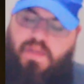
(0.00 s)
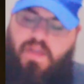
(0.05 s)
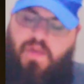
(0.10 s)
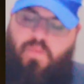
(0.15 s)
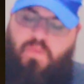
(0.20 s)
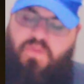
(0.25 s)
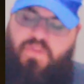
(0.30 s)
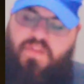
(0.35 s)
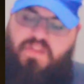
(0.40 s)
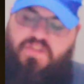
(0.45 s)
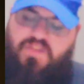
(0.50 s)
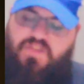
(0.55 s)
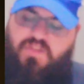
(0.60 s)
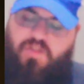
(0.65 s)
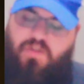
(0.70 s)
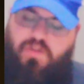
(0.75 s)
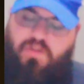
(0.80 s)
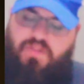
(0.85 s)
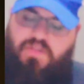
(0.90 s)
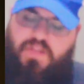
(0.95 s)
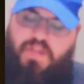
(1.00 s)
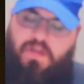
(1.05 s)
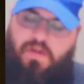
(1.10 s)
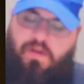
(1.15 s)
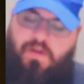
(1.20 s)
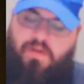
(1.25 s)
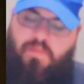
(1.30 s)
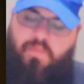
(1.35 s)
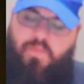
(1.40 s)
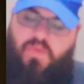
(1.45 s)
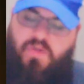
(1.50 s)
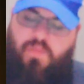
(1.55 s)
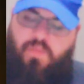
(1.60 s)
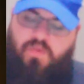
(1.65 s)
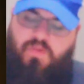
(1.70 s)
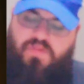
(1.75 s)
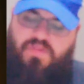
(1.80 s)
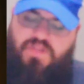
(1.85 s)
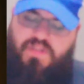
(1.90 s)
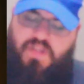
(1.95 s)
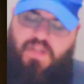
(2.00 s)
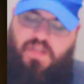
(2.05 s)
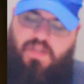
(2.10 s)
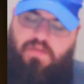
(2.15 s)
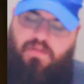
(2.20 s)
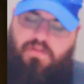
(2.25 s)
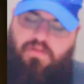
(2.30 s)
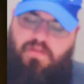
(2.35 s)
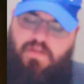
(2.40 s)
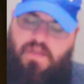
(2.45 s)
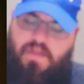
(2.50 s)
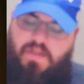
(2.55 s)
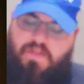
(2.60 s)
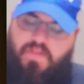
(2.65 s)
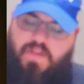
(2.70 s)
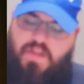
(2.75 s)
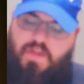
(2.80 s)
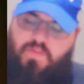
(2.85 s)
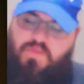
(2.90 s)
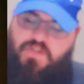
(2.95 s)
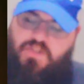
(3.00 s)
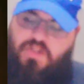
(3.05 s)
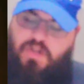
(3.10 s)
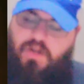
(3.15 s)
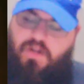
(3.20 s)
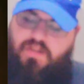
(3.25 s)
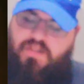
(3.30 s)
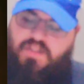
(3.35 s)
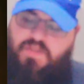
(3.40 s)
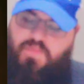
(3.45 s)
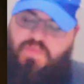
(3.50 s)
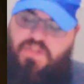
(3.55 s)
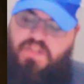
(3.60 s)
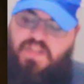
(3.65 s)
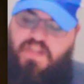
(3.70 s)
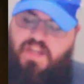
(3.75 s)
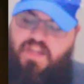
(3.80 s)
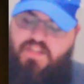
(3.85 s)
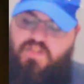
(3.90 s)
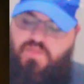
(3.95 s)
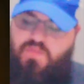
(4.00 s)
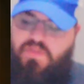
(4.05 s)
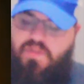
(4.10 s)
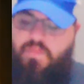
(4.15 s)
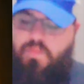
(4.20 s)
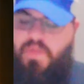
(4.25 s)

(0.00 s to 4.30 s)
And when they saw it, they all murmured, saying, that he was gone to be guest with a